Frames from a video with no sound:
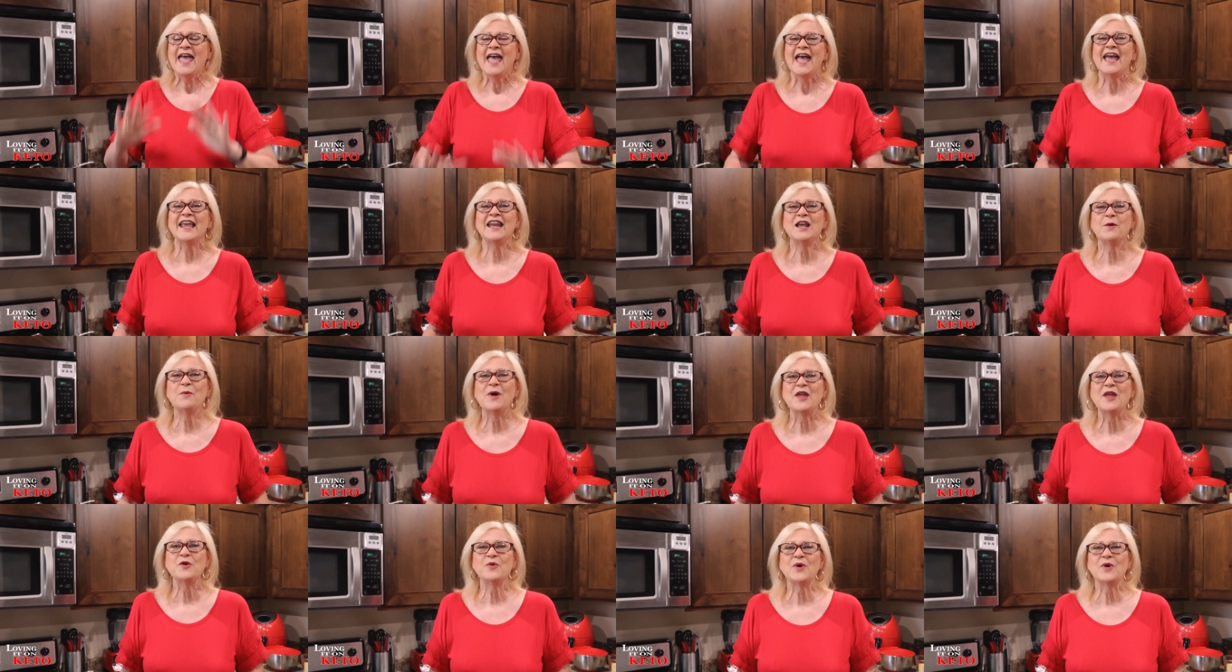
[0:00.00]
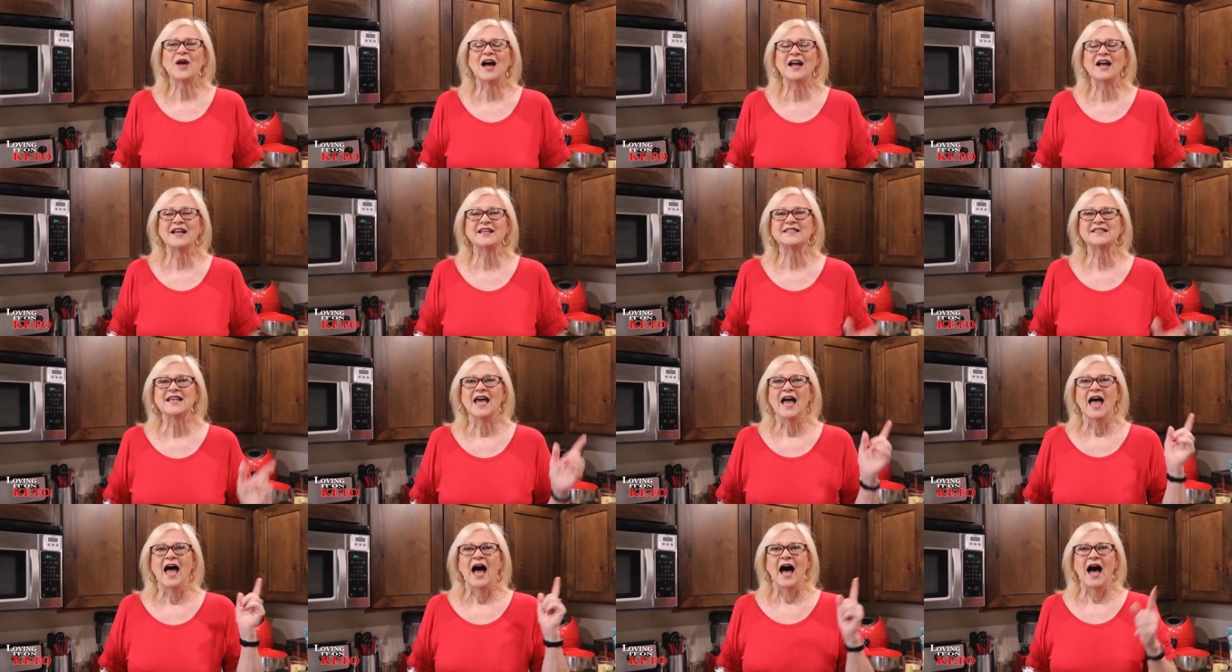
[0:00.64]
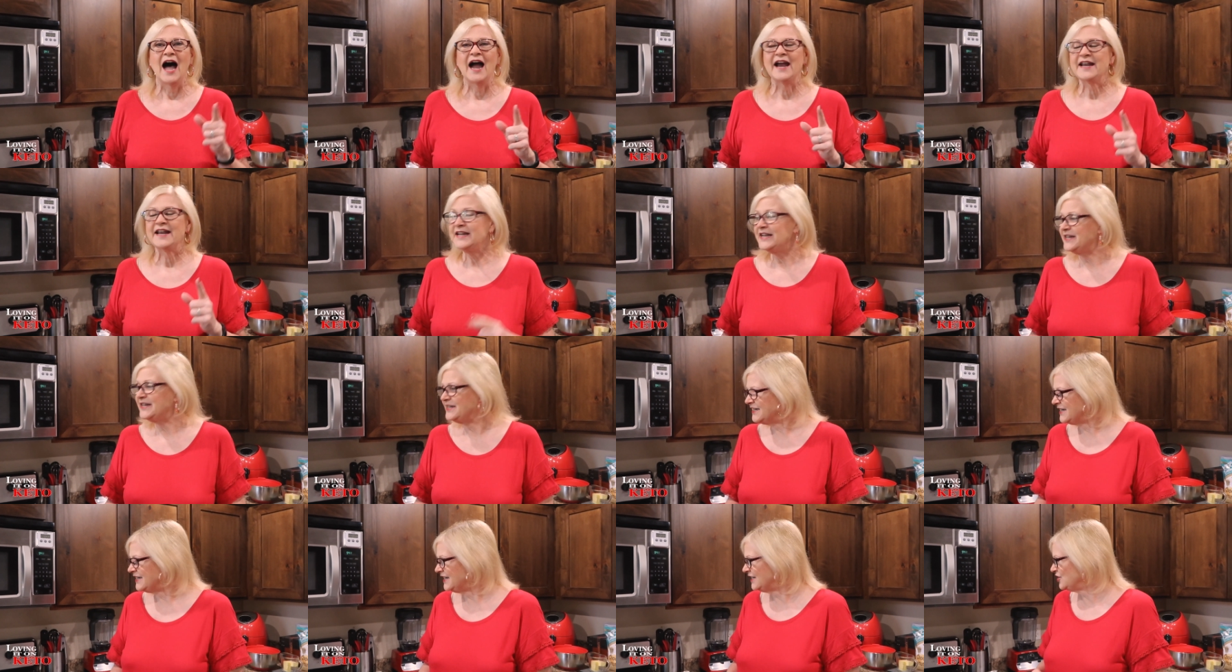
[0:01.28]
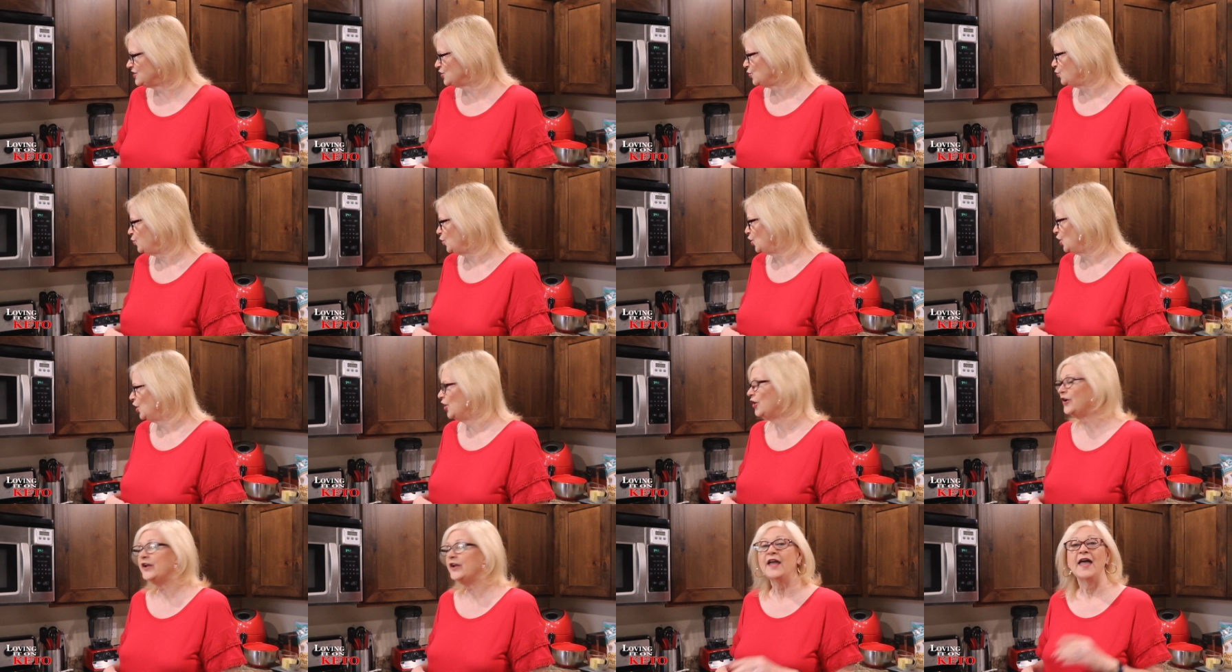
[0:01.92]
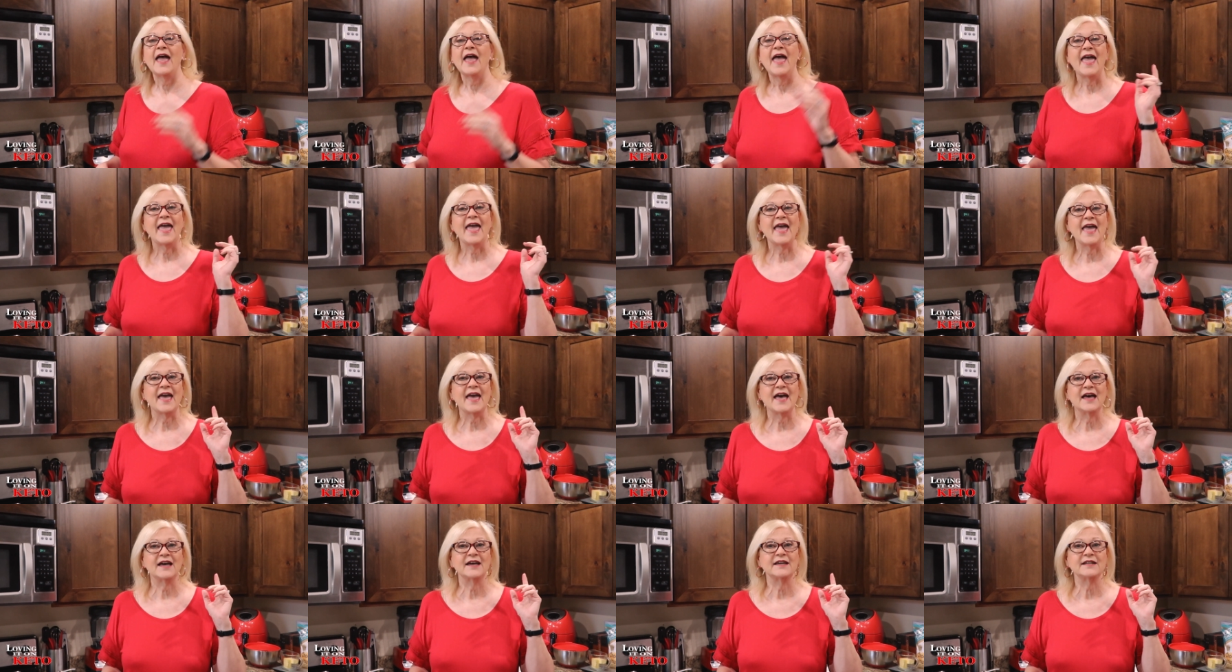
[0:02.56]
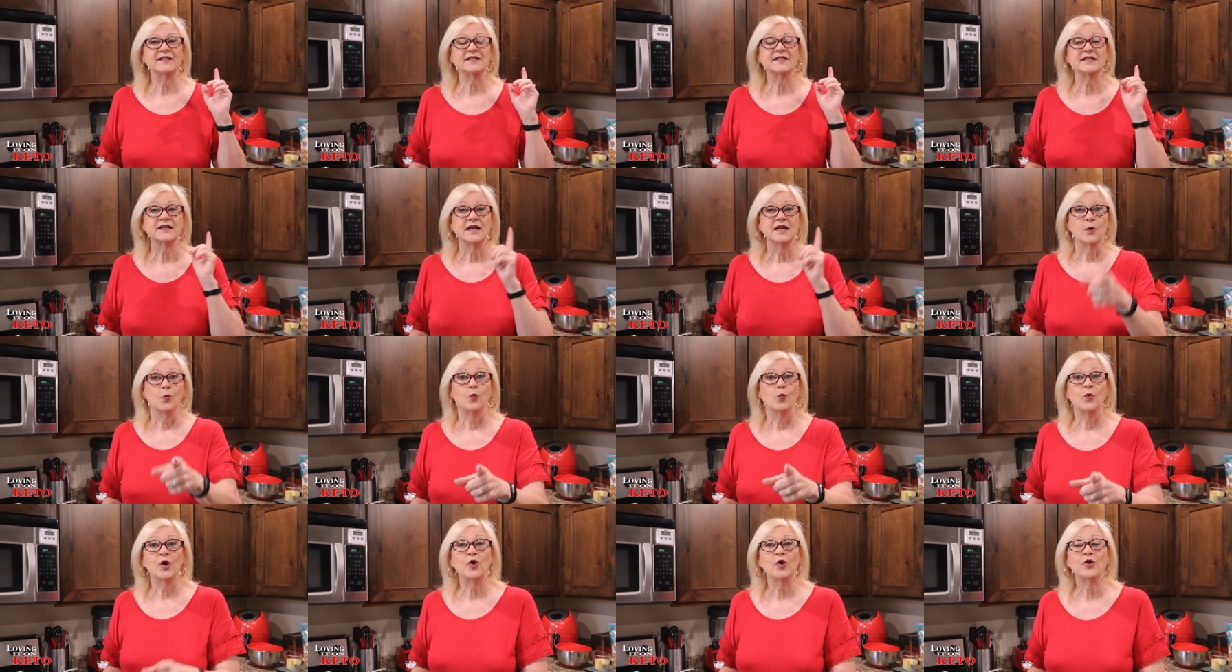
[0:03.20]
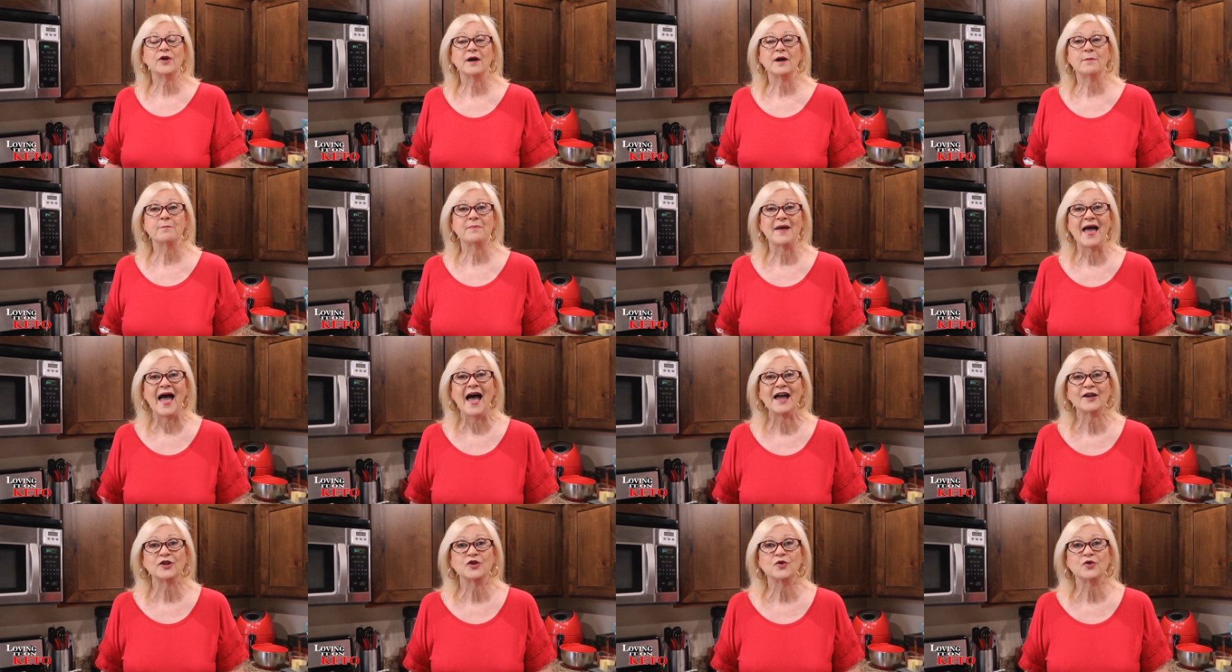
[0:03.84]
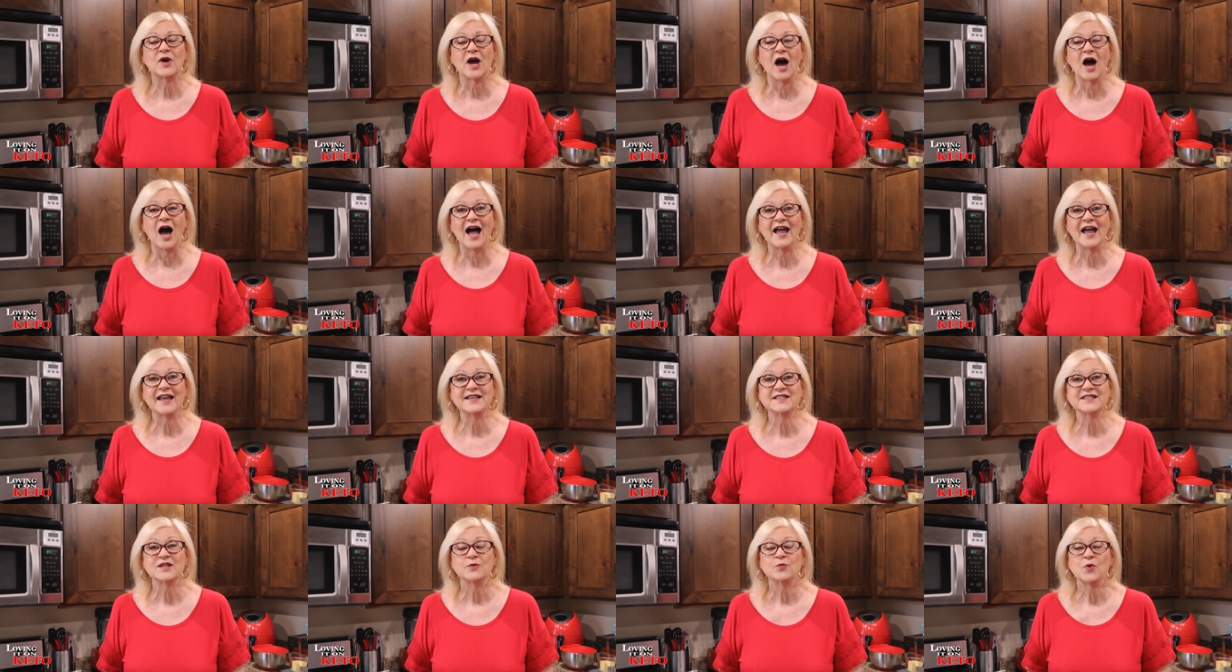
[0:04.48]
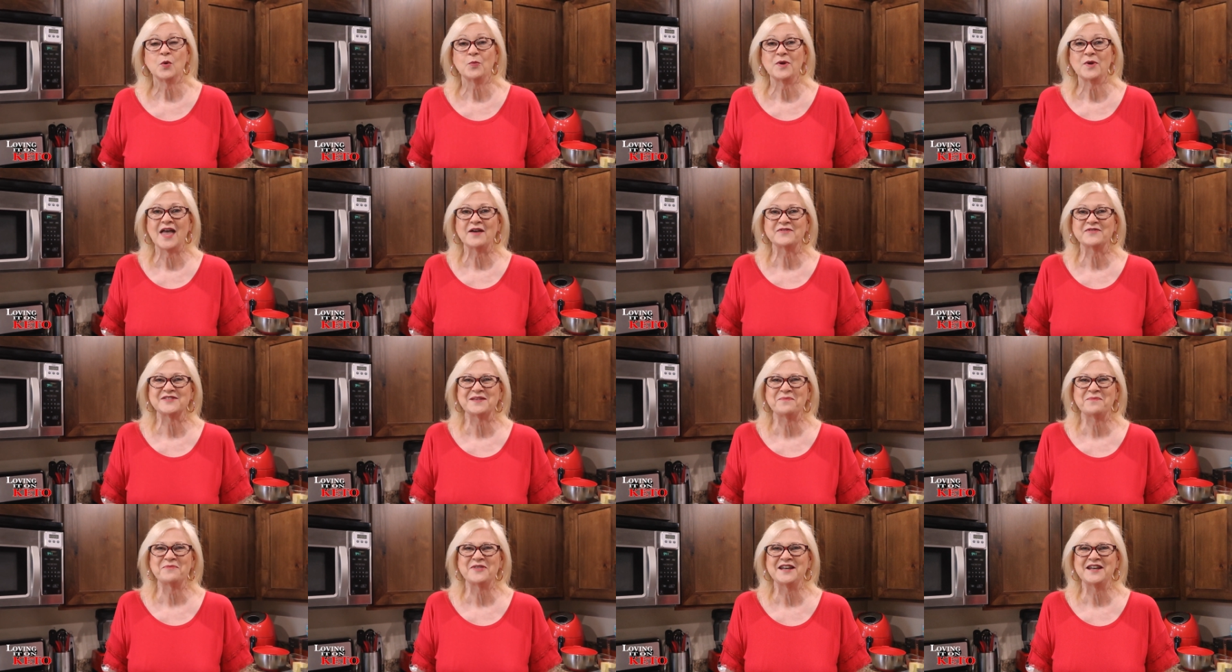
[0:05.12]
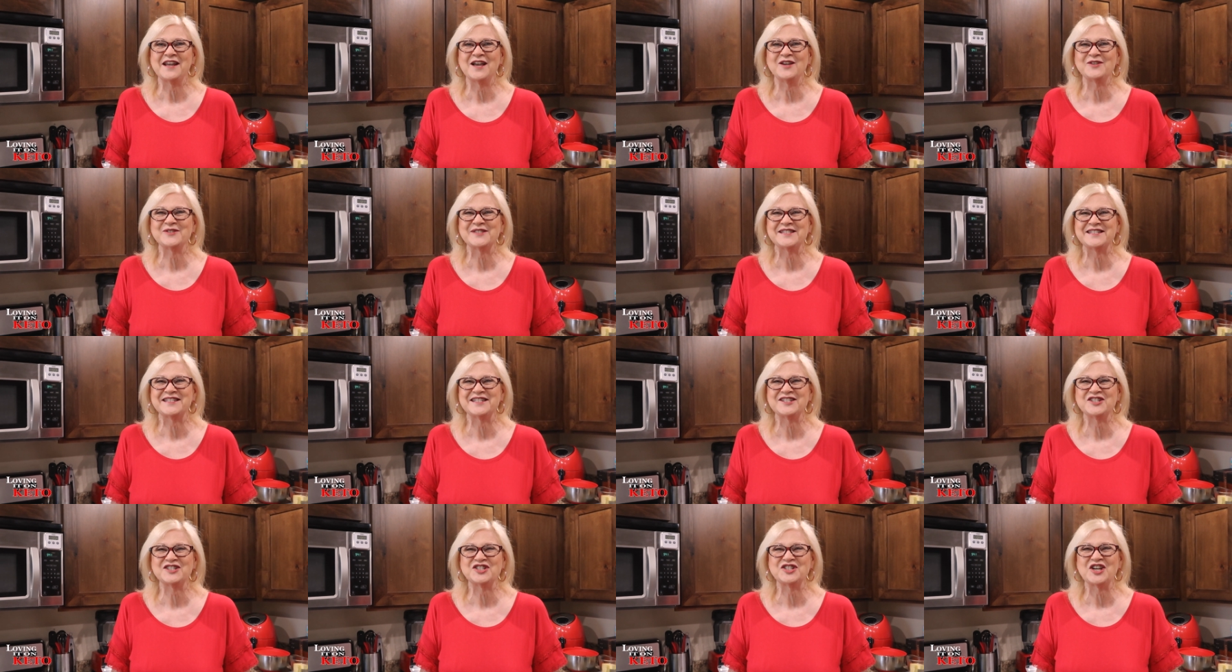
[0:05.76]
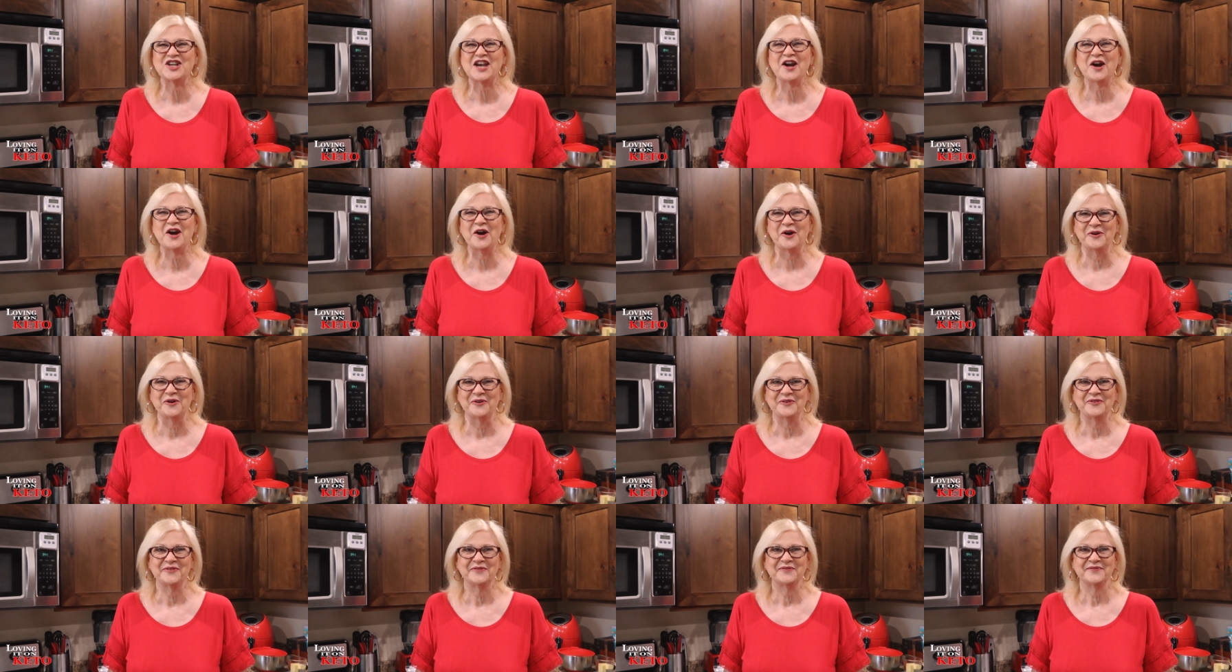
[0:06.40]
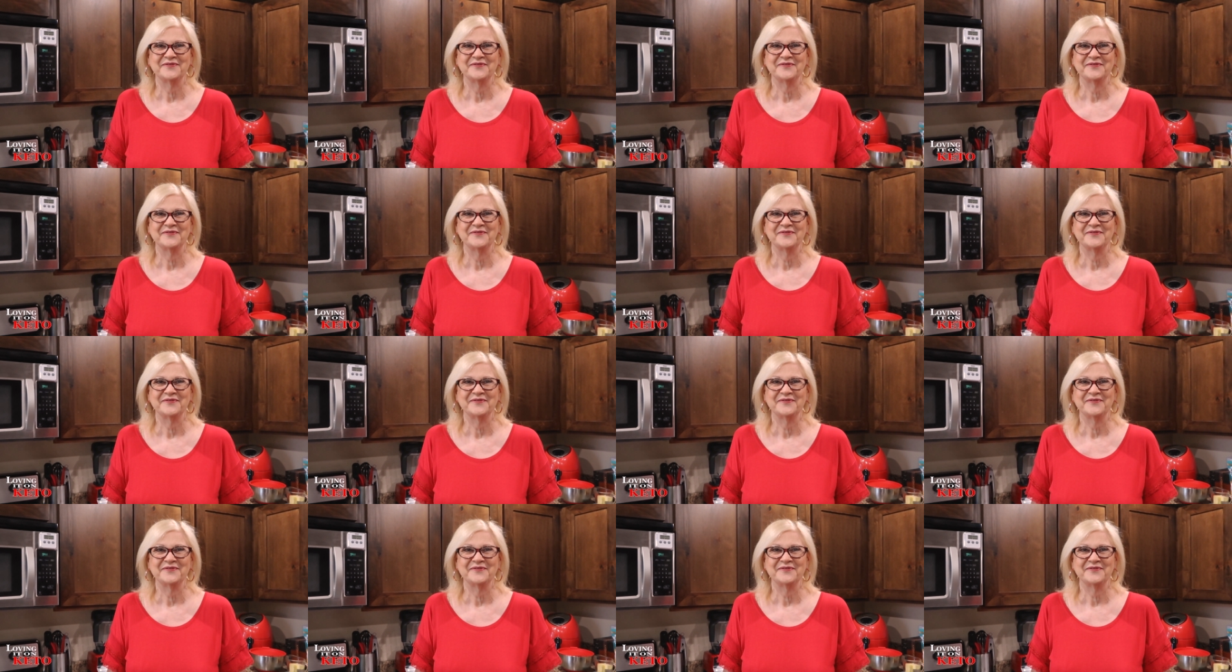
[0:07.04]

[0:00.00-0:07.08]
Anyway, you guys, I need to get to work and we'll come back, you guys, when we have something else to share.